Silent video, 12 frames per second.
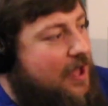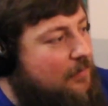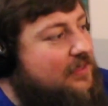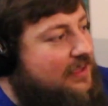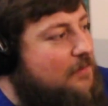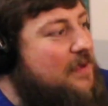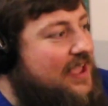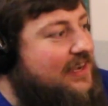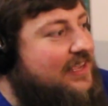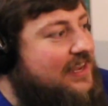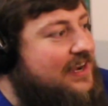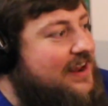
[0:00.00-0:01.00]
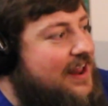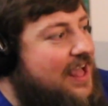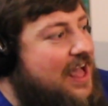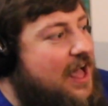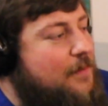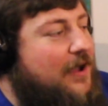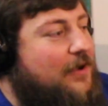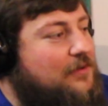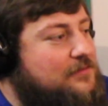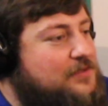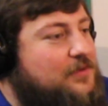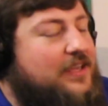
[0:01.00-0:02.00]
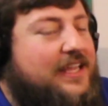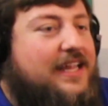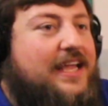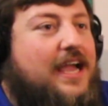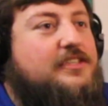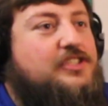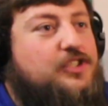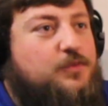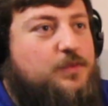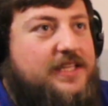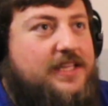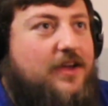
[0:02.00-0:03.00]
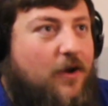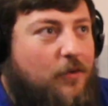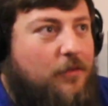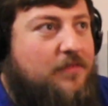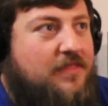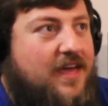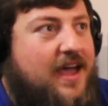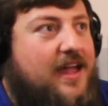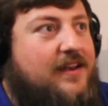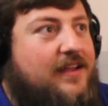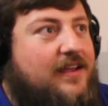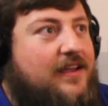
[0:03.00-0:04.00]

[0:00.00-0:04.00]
public opinion about homeschooling. And like, I just really hope that,